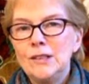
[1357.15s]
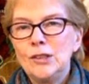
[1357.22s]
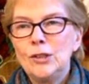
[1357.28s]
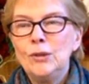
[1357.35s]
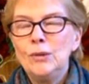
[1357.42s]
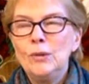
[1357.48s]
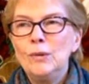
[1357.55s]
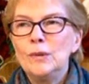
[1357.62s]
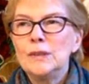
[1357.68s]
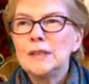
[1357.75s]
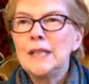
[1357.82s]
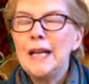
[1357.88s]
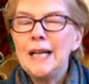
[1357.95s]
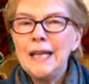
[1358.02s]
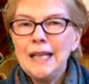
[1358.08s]
to
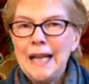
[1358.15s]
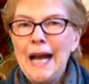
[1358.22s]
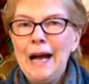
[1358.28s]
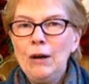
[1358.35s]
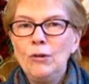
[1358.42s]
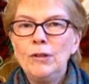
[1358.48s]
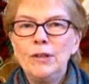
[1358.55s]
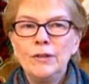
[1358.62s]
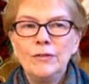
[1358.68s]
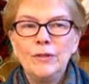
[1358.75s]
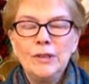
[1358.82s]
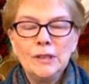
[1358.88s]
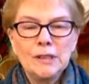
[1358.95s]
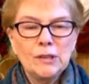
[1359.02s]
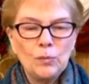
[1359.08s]
take it out
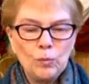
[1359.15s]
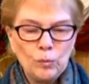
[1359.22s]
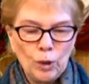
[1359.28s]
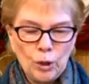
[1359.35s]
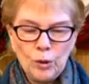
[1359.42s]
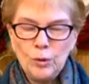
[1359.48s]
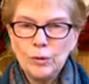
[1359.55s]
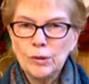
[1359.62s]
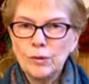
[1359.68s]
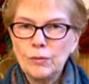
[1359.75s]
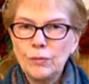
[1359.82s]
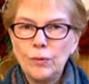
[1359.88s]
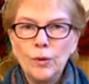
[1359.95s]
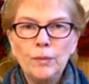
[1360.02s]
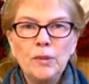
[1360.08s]
of this rote,
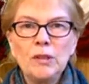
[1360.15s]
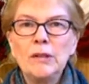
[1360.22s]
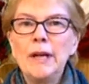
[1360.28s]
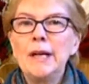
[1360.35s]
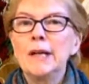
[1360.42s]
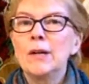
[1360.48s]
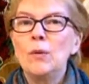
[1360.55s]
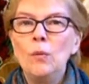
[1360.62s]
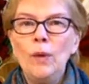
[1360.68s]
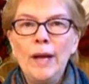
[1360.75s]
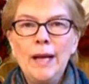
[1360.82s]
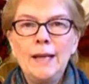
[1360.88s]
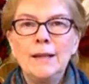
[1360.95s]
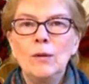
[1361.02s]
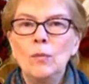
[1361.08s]
formulaic
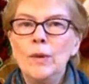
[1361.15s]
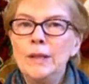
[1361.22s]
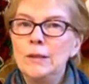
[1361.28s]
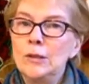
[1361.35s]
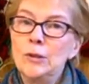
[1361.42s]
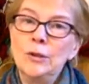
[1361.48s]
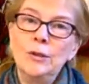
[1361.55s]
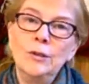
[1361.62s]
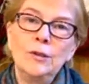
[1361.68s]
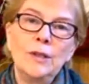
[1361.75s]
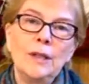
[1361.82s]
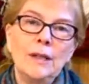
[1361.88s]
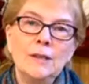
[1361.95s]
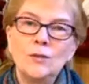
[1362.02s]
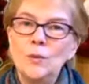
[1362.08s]
way that we
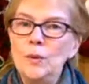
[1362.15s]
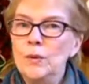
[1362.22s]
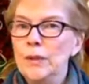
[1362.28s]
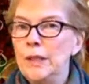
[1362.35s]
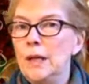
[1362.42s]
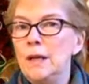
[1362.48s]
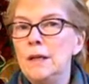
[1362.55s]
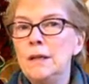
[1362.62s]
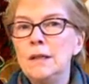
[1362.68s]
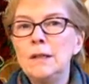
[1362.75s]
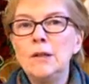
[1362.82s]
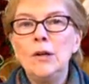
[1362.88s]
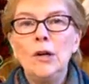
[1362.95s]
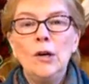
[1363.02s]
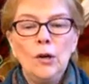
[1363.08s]
learned as we were young